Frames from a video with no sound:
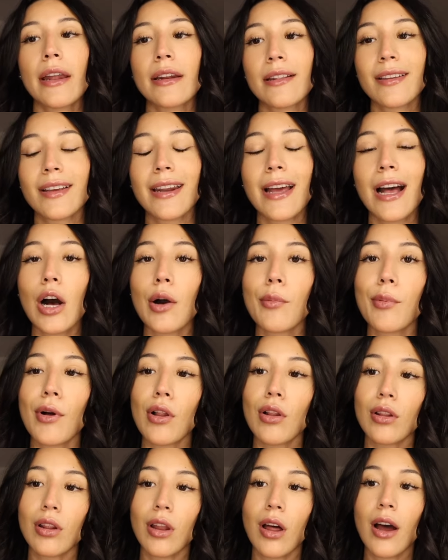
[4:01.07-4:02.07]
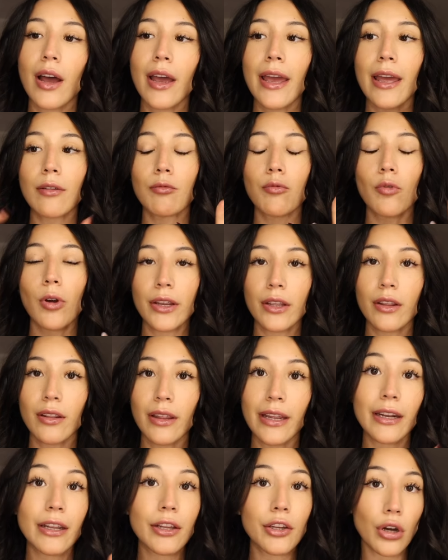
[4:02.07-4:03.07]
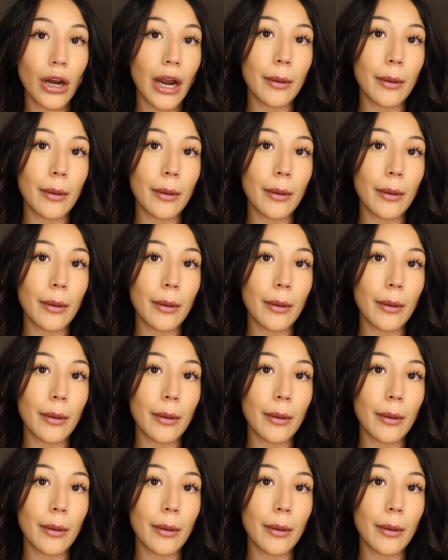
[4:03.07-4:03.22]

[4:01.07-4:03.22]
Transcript: and it's gonna help a lot in regulating your